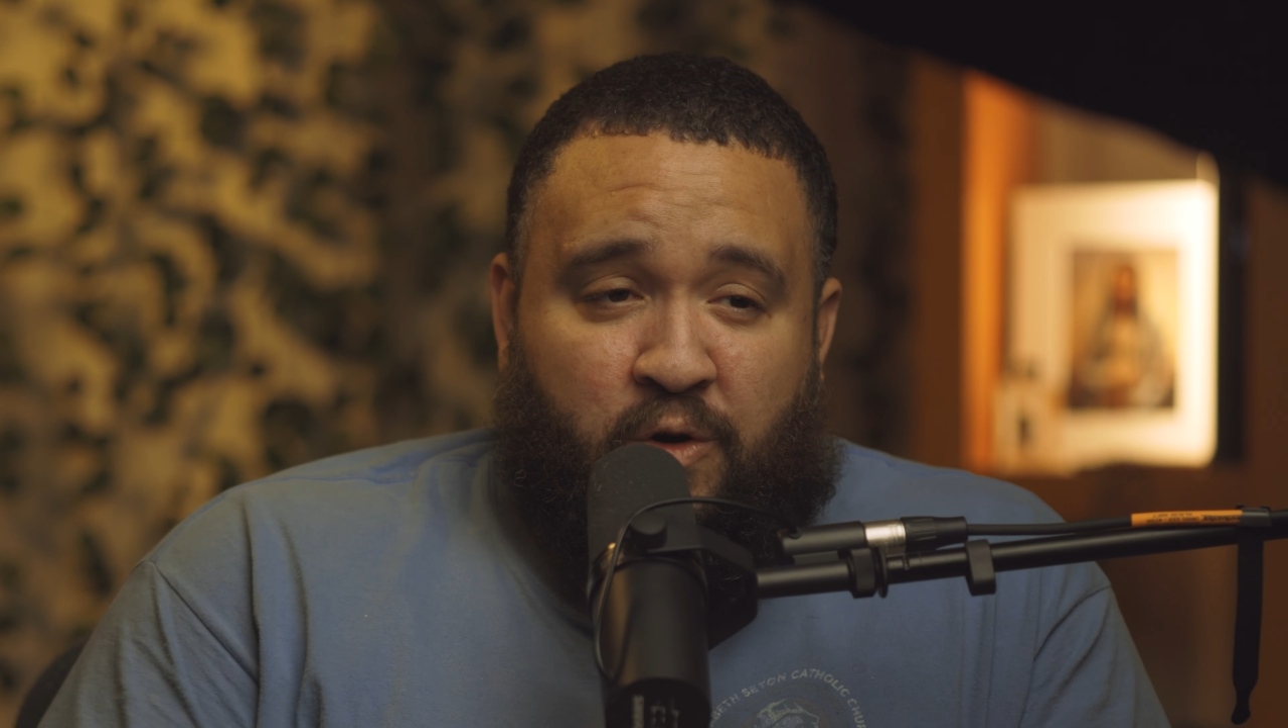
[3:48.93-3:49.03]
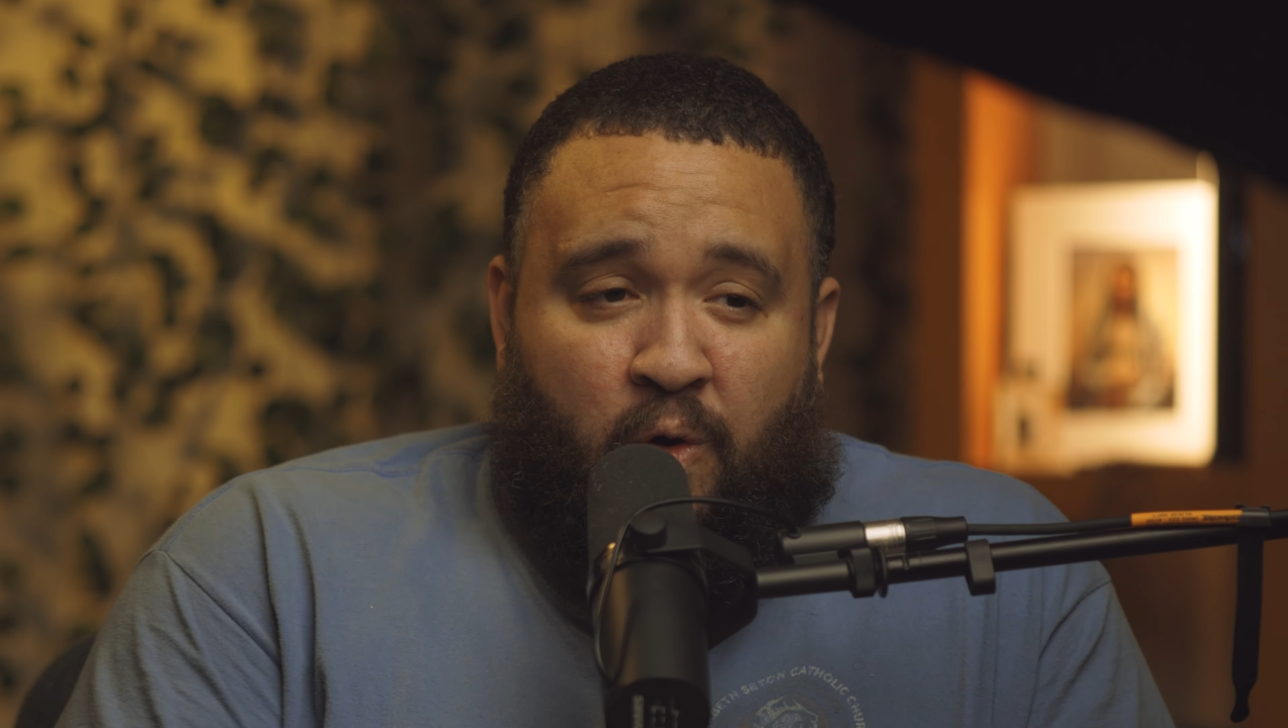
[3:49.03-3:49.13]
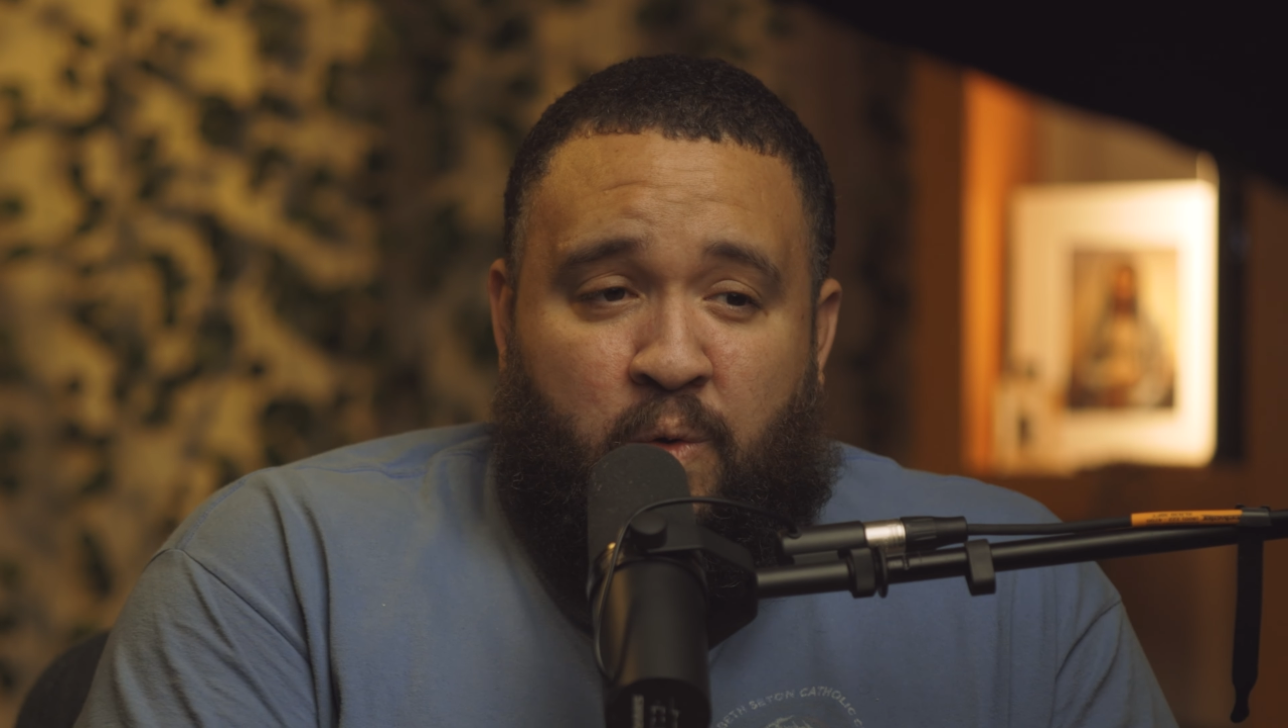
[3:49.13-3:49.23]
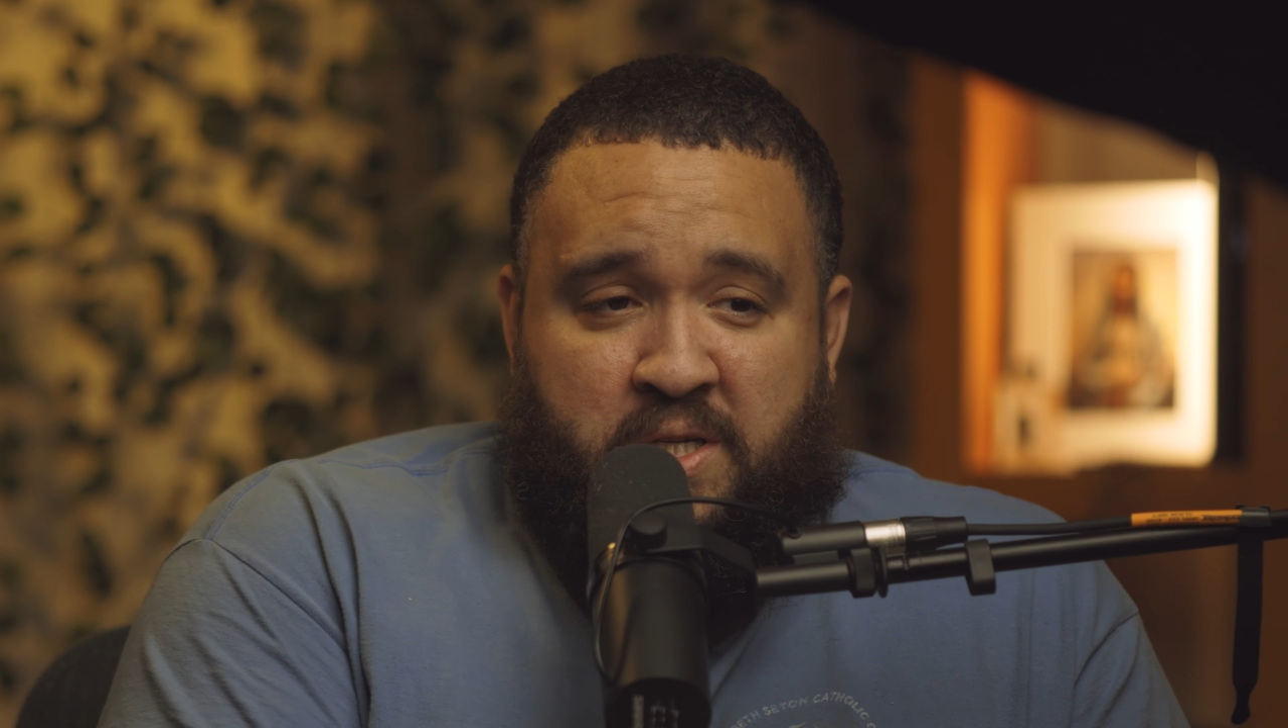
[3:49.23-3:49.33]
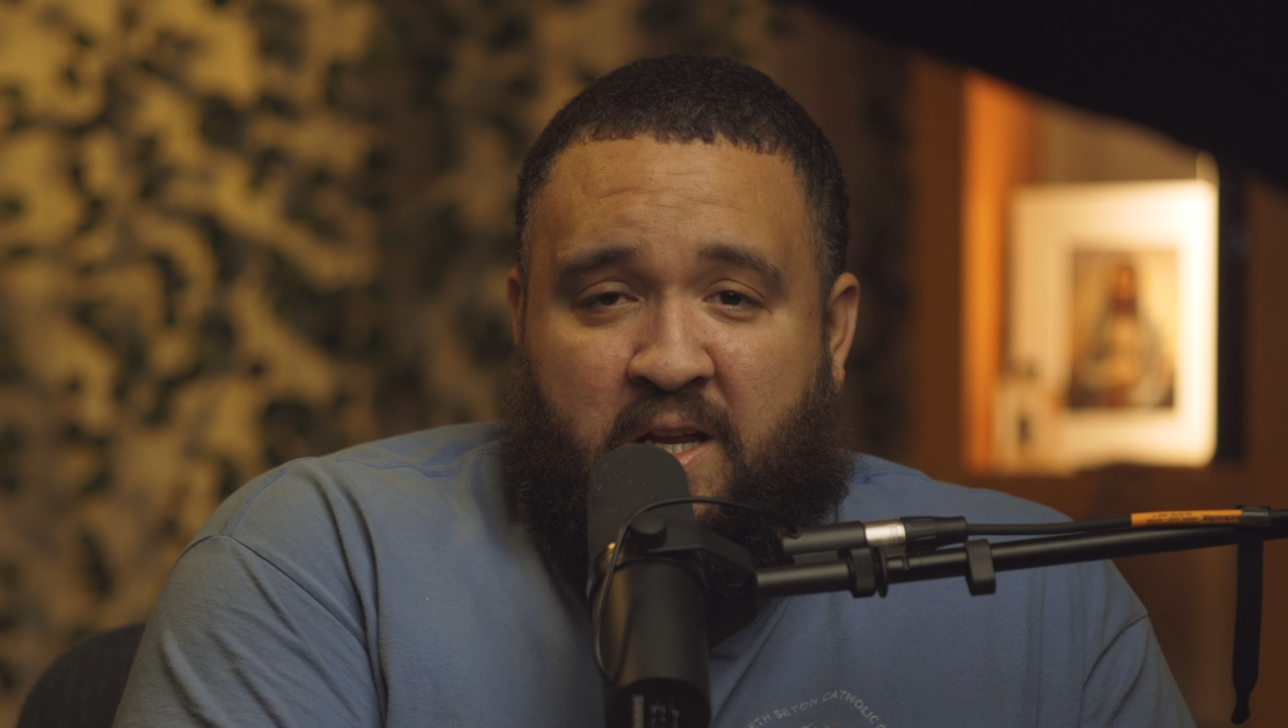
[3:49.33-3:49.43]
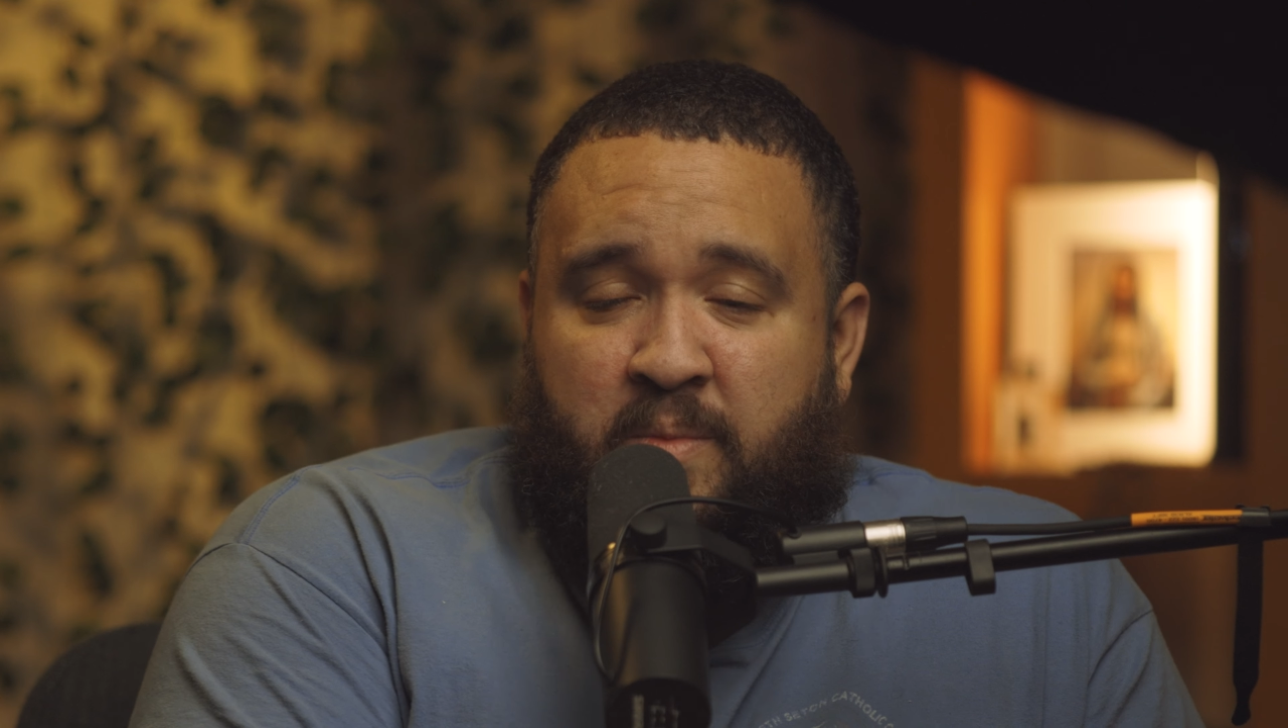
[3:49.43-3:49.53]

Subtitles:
always going to